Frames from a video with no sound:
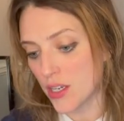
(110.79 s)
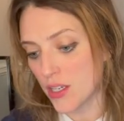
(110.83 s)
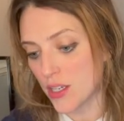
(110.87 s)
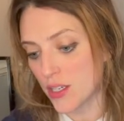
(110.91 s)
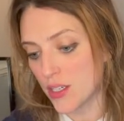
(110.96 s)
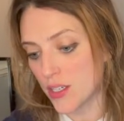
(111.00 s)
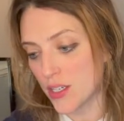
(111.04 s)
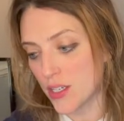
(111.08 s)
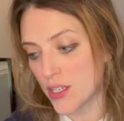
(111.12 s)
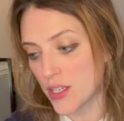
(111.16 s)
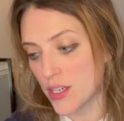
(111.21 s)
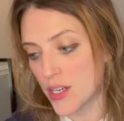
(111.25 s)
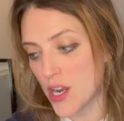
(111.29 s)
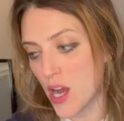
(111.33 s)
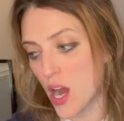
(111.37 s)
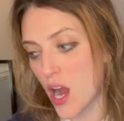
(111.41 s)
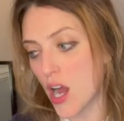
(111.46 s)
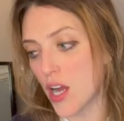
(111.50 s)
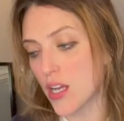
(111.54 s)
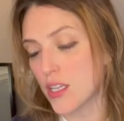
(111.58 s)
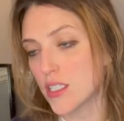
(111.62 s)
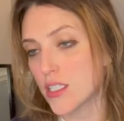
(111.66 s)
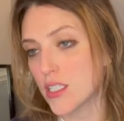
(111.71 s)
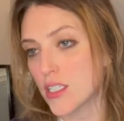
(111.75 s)

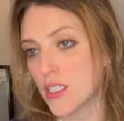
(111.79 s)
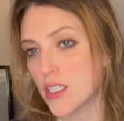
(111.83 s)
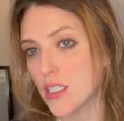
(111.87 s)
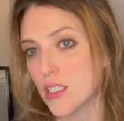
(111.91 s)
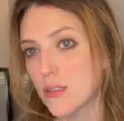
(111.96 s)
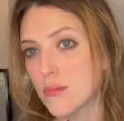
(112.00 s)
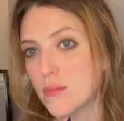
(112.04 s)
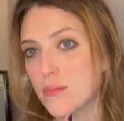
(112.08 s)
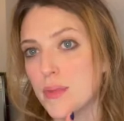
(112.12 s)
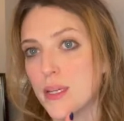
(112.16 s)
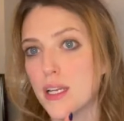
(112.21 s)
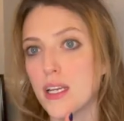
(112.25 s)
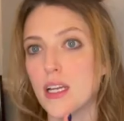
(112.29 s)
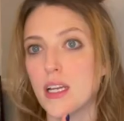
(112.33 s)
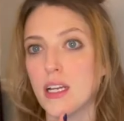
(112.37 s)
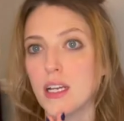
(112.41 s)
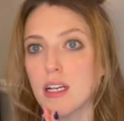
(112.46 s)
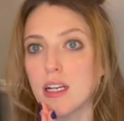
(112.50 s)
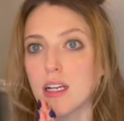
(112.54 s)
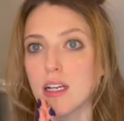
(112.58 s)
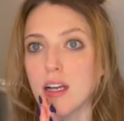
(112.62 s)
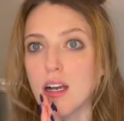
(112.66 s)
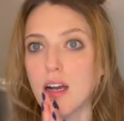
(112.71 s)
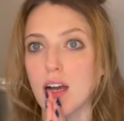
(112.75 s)
not
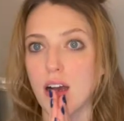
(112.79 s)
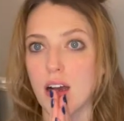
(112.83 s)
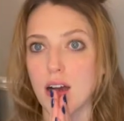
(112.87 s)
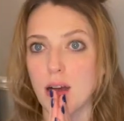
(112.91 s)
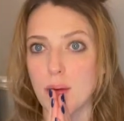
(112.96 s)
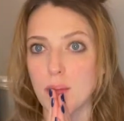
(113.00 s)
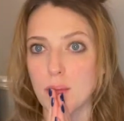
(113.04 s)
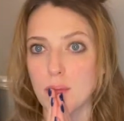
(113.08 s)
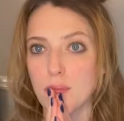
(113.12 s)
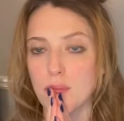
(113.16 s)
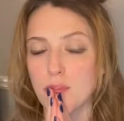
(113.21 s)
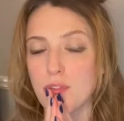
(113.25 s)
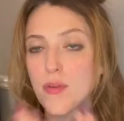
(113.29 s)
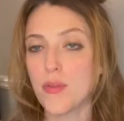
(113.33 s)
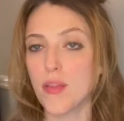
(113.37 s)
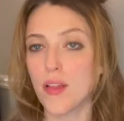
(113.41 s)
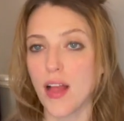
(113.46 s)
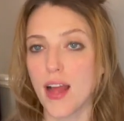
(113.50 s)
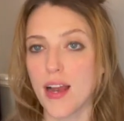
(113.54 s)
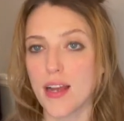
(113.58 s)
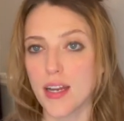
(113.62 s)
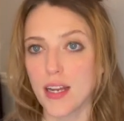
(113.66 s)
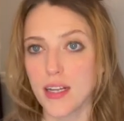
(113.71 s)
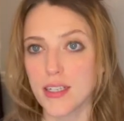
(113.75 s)
being from the
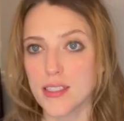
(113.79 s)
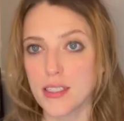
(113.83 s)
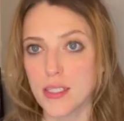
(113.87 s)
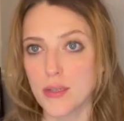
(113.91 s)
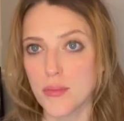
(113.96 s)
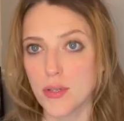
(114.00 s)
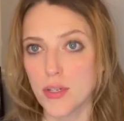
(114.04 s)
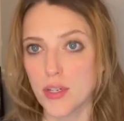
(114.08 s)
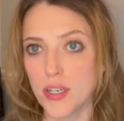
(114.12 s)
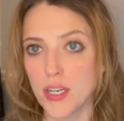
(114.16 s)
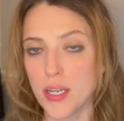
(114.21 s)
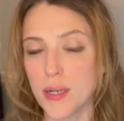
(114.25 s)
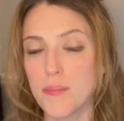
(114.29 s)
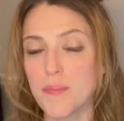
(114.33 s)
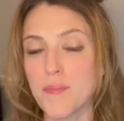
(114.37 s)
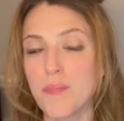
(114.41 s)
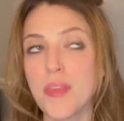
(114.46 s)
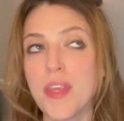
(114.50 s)
Latinx community.